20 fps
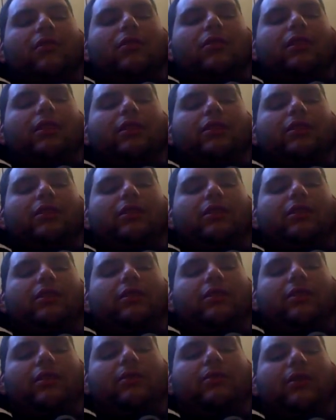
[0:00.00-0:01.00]
Hardy to lose
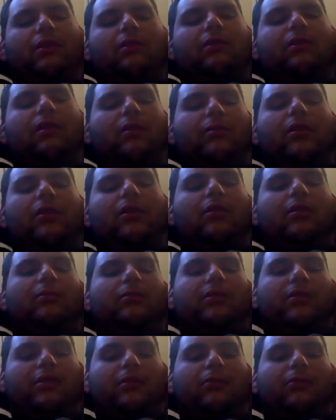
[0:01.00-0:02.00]
it. Something will come up,
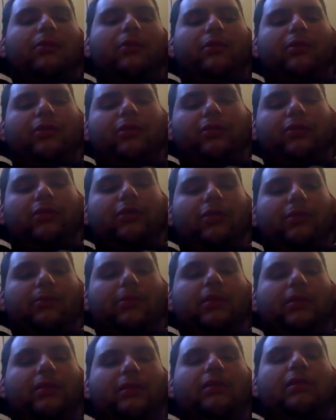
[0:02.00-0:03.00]
someone will do
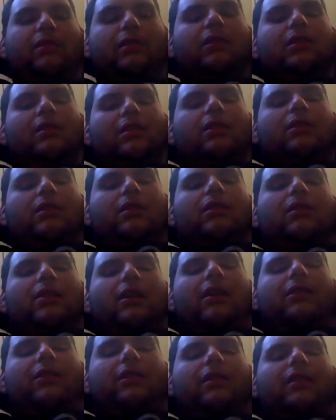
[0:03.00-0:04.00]
something.
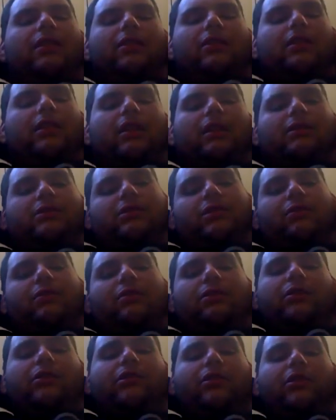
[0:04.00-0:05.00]
At the end of the day, Jeff
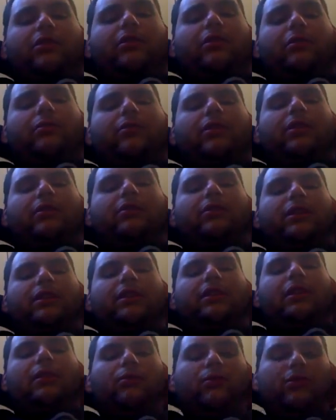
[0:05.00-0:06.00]
Hardy should still be your
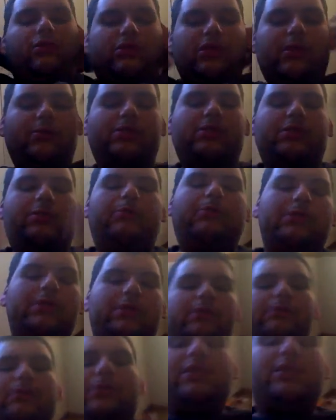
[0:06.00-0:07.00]
TNA World Championship, which
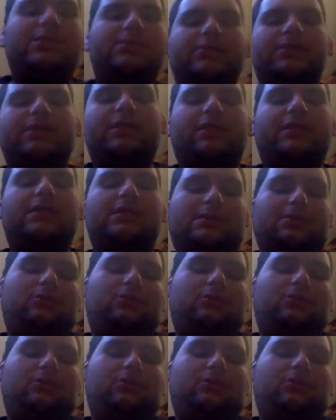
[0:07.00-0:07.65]
brings me to this